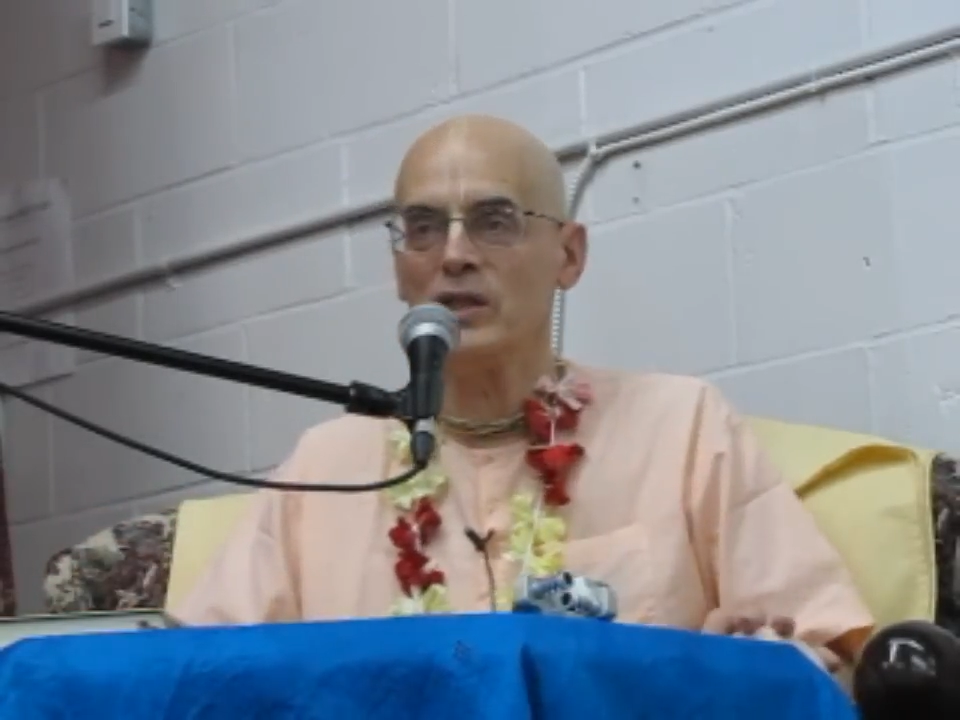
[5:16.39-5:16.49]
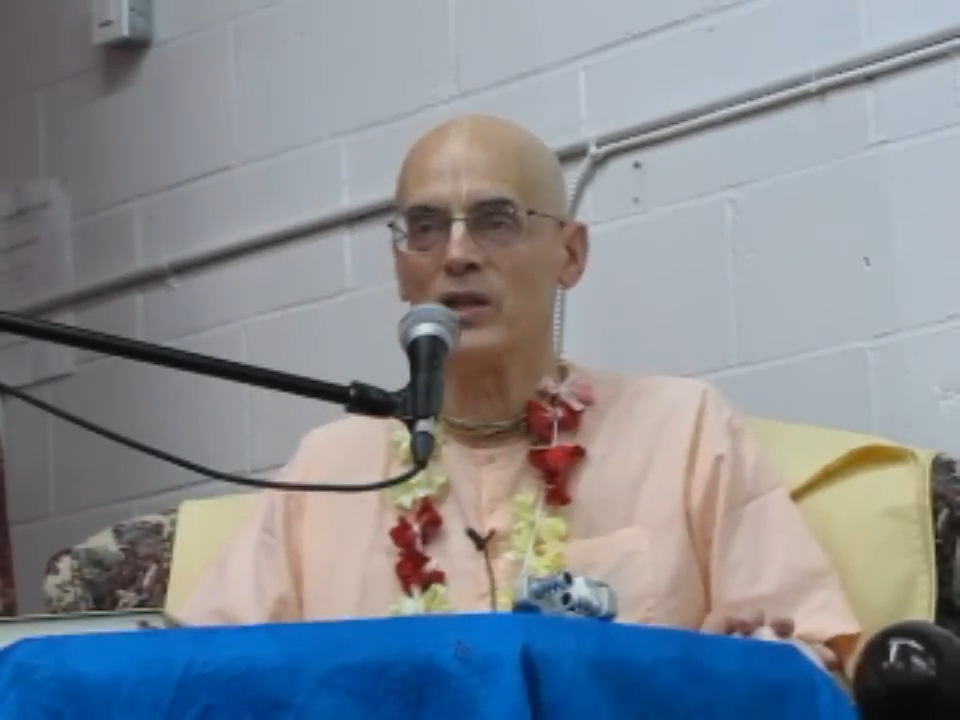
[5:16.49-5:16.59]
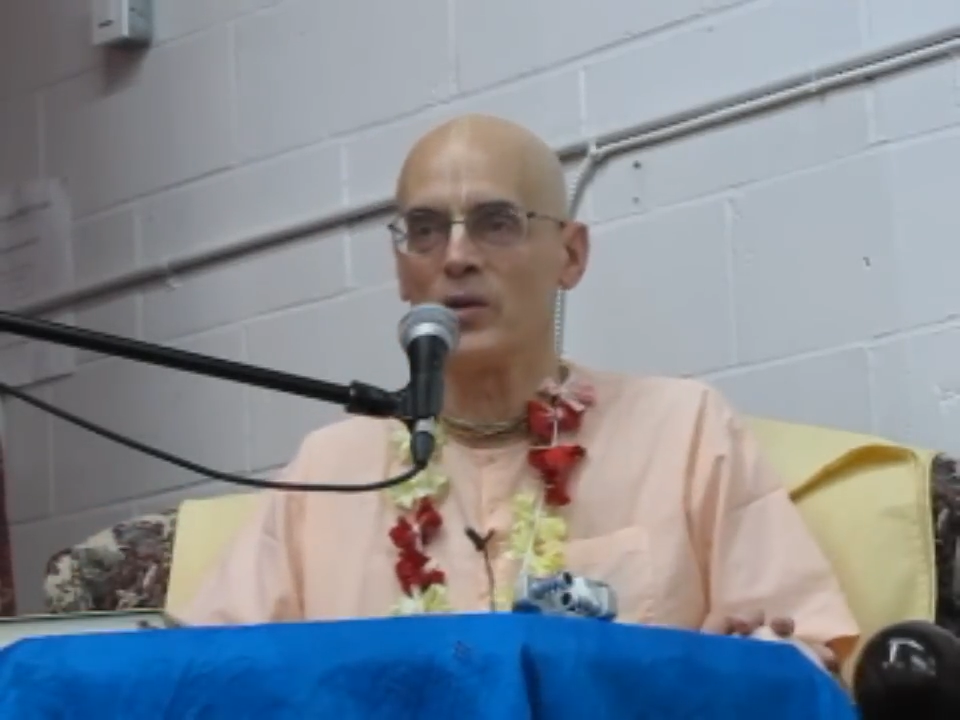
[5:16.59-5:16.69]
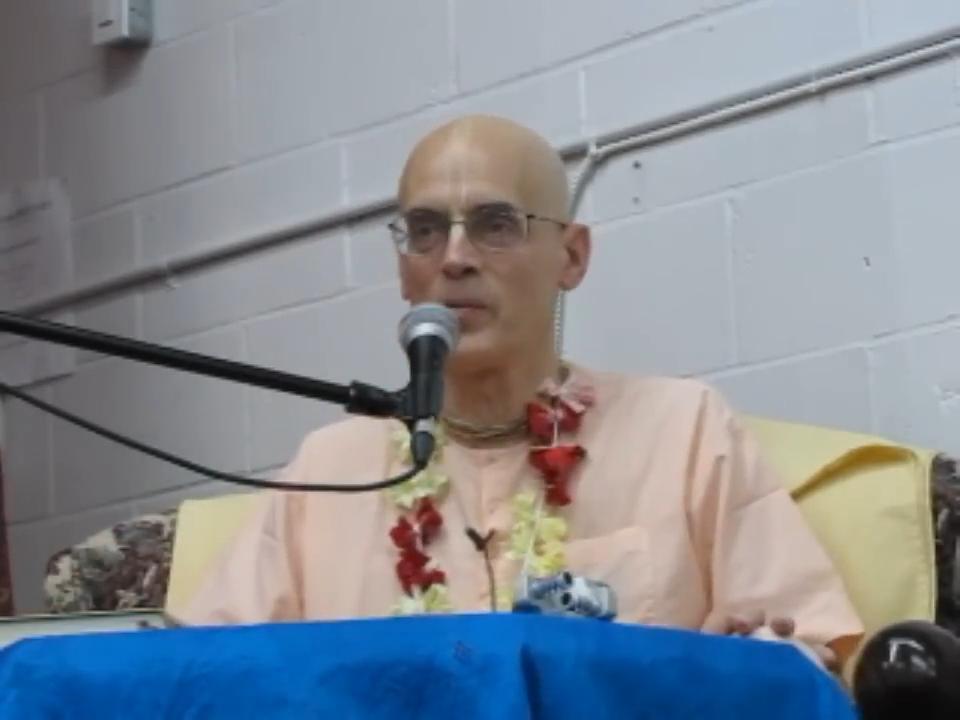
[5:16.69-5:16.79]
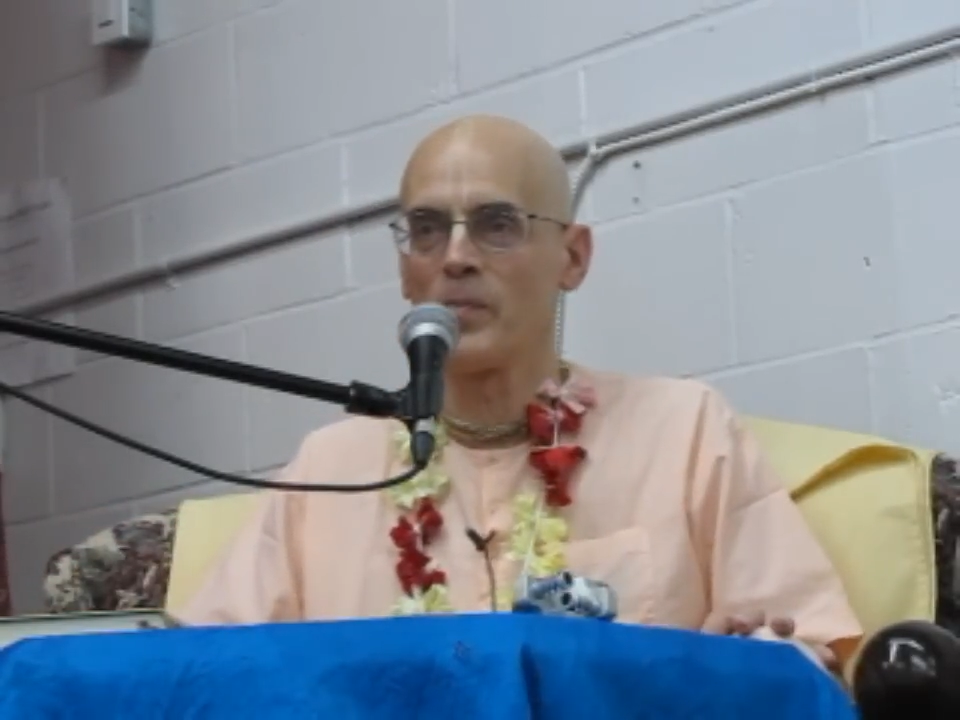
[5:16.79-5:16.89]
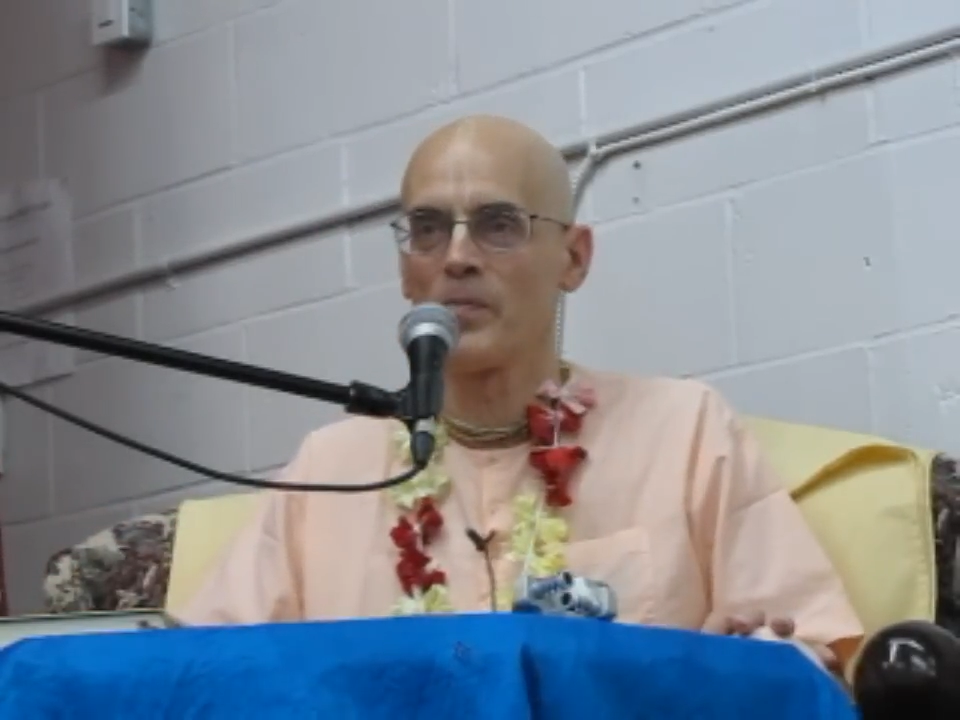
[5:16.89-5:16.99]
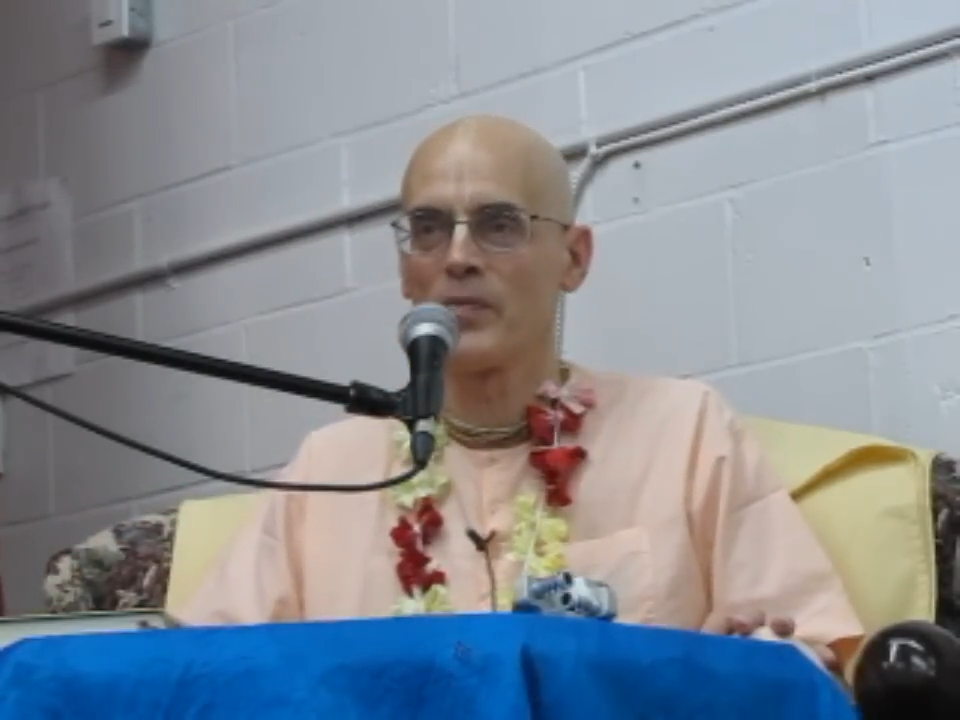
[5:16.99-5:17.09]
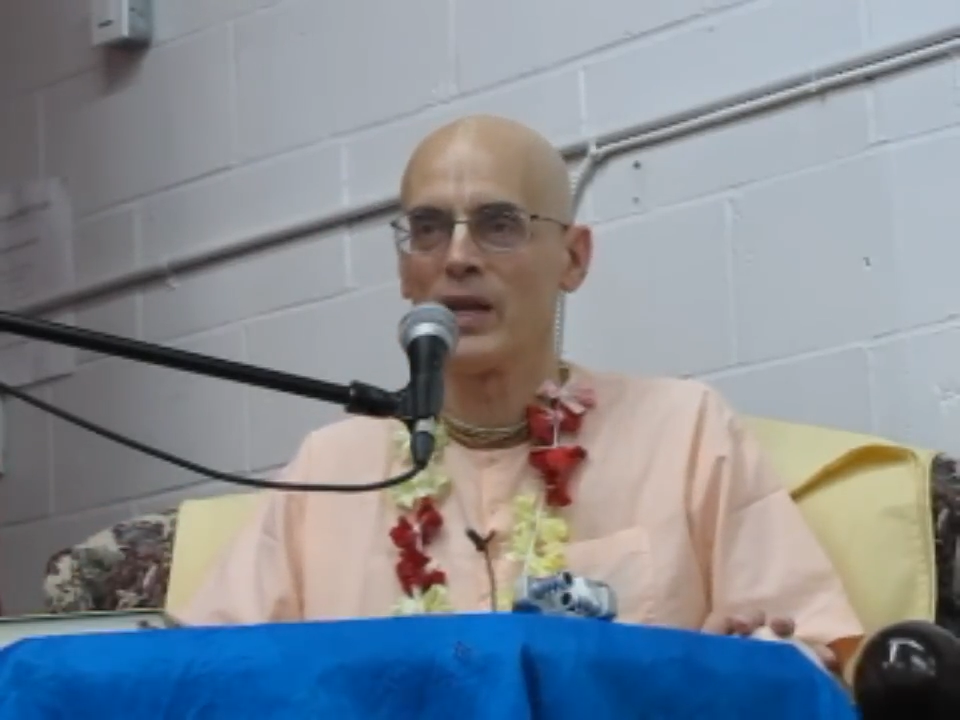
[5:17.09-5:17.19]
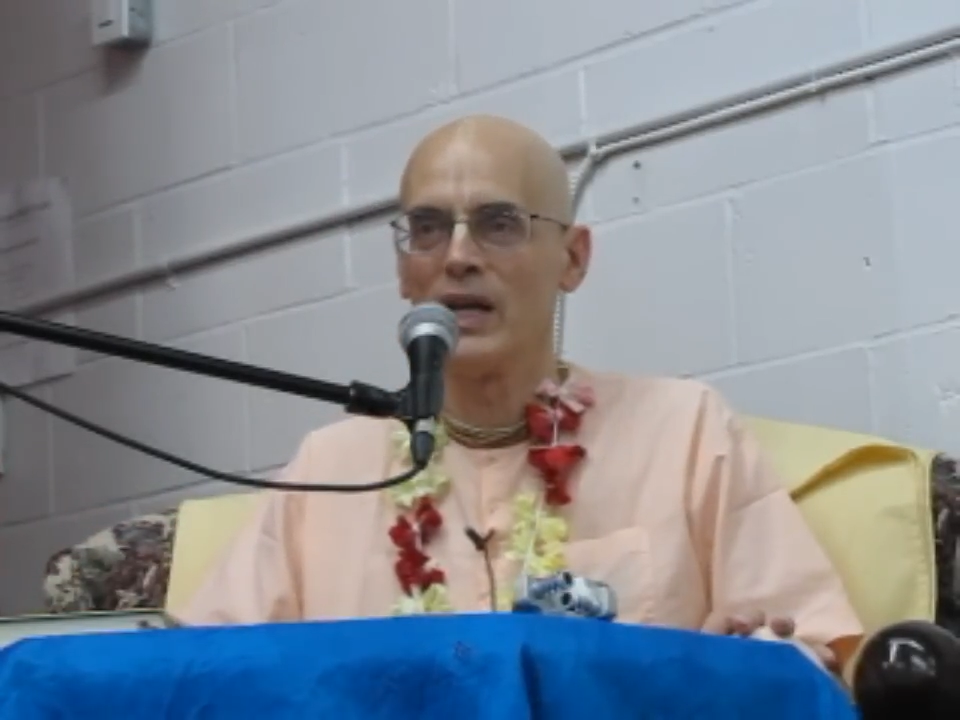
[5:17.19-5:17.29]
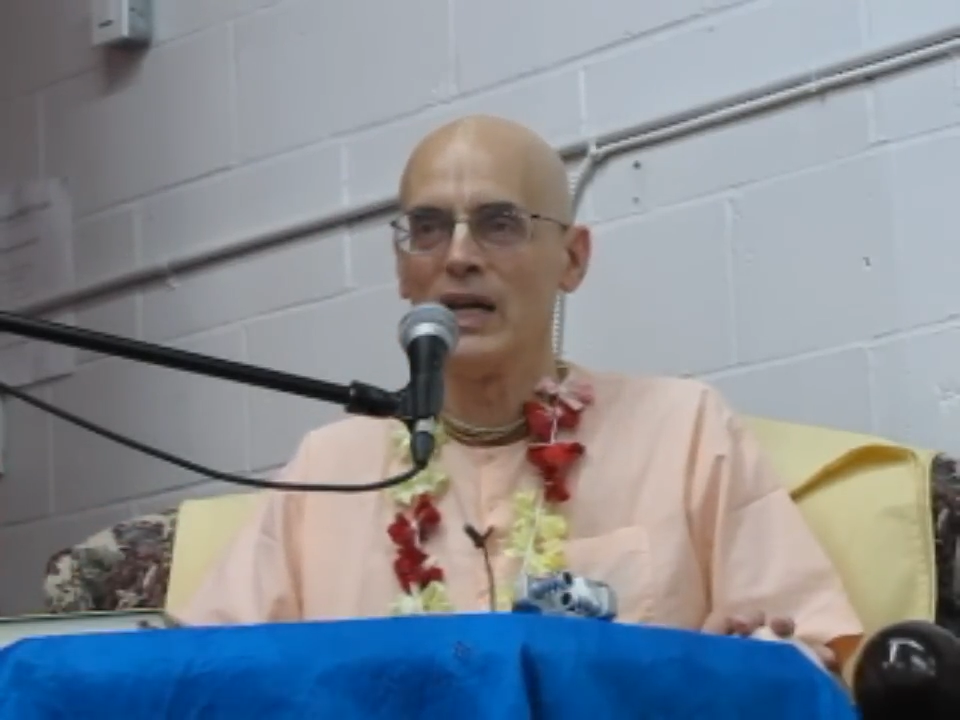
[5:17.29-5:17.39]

ego.